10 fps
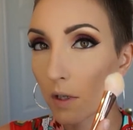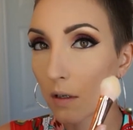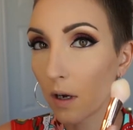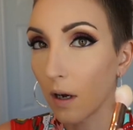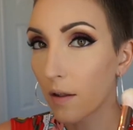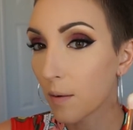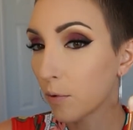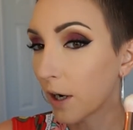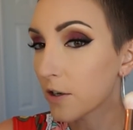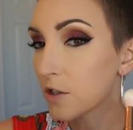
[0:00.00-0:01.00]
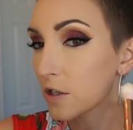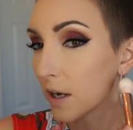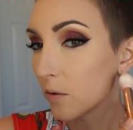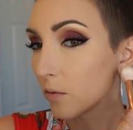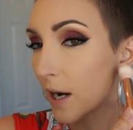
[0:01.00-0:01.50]
the brush
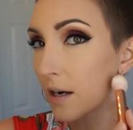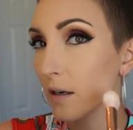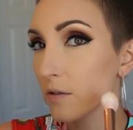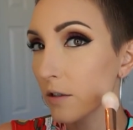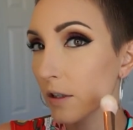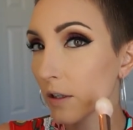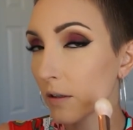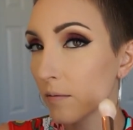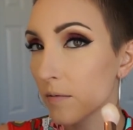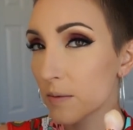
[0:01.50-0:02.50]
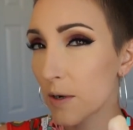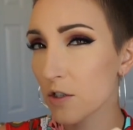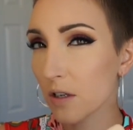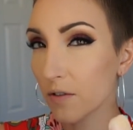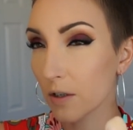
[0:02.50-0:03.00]
and right under,
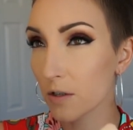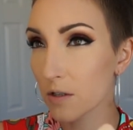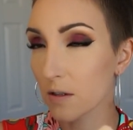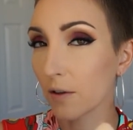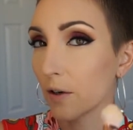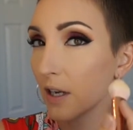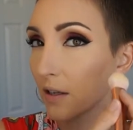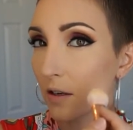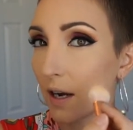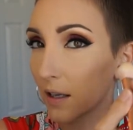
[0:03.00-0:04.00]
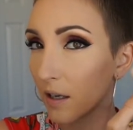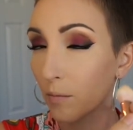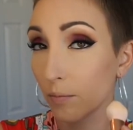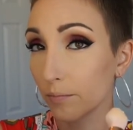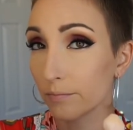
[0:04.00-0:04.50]
especially if you're just learning and you kind of
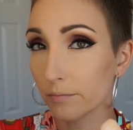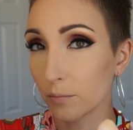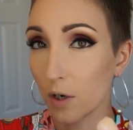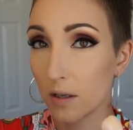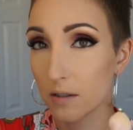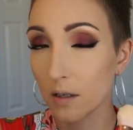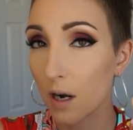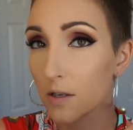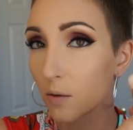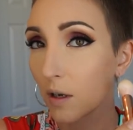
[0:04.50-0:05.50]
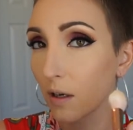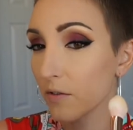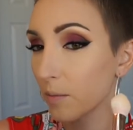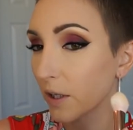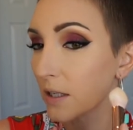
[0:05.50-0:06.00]
get bronzer contour all over
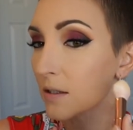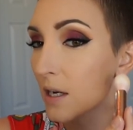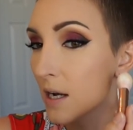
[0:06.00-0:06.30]
the place,